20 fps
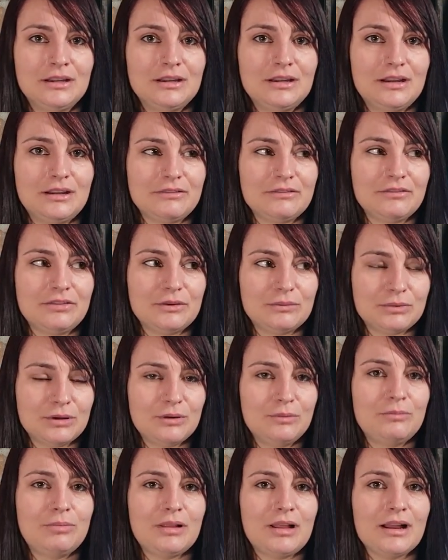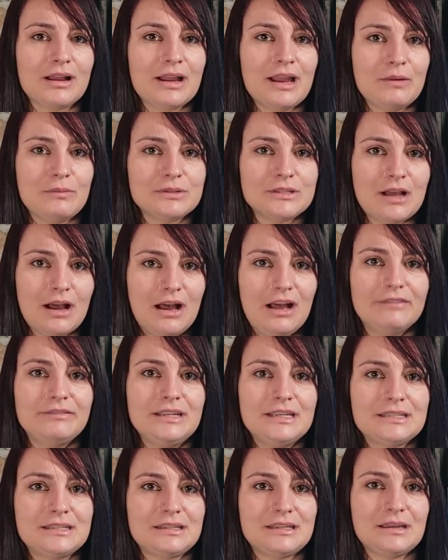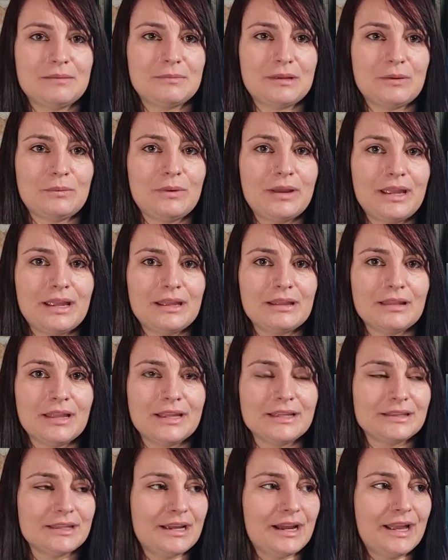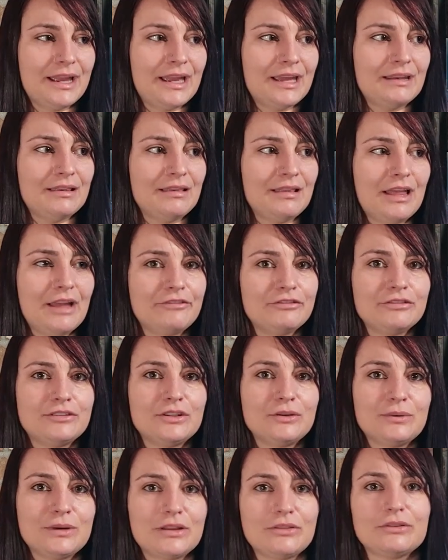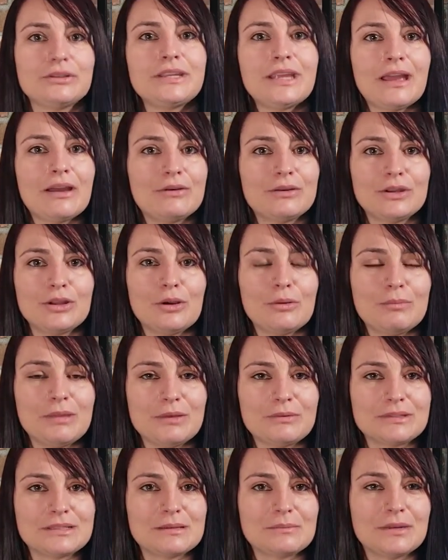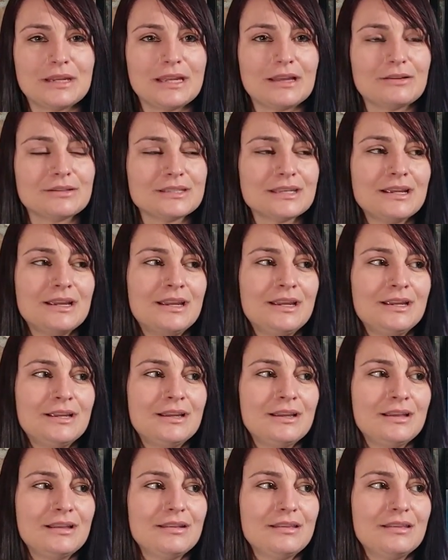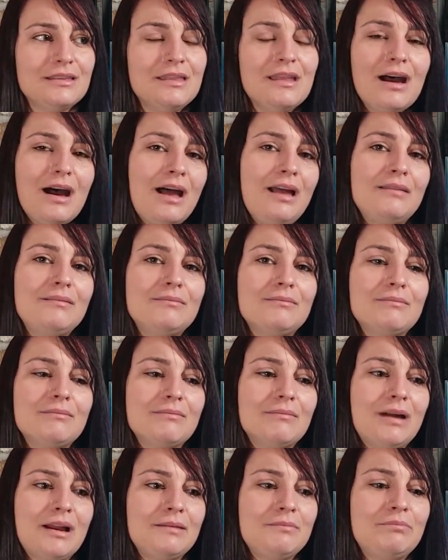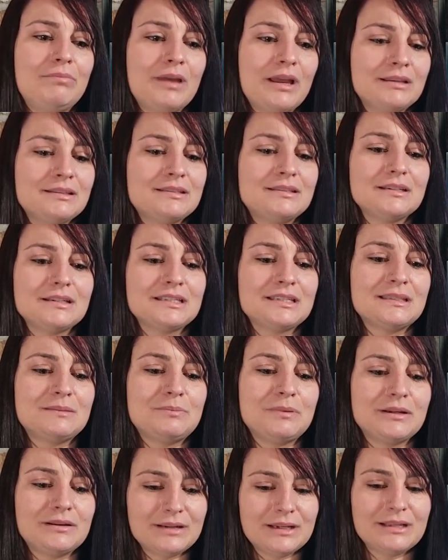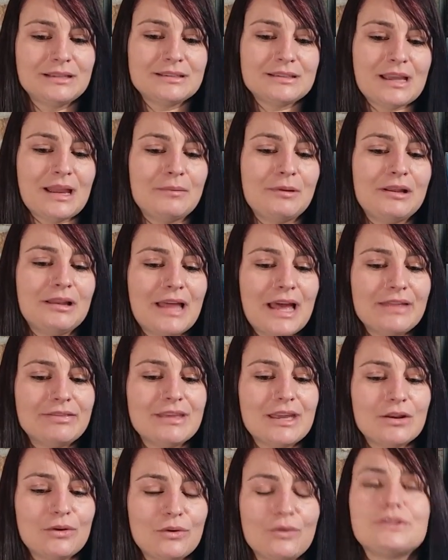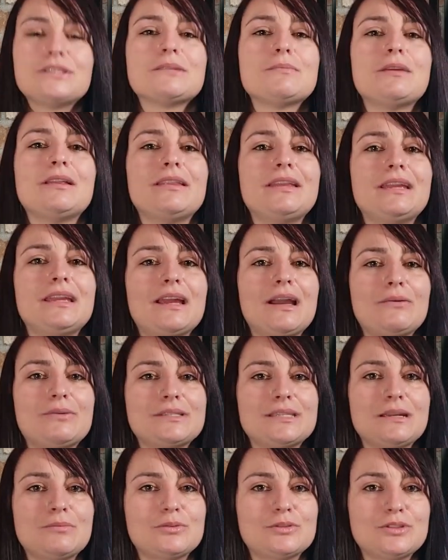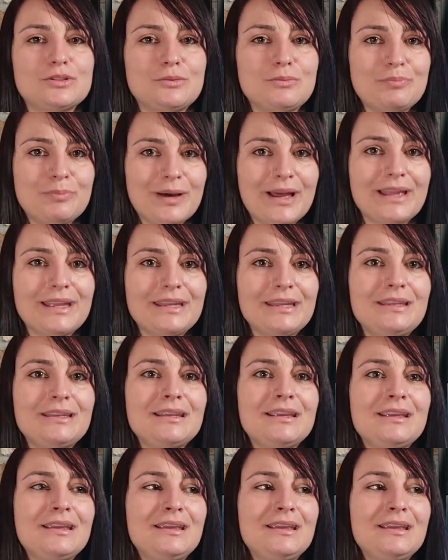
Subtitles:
of the roadblock. I was obviously on my way. Like, the guy had left to another town to go meet with somebody else. Not my best experience. I'm glad that ultimately I was able to buy it,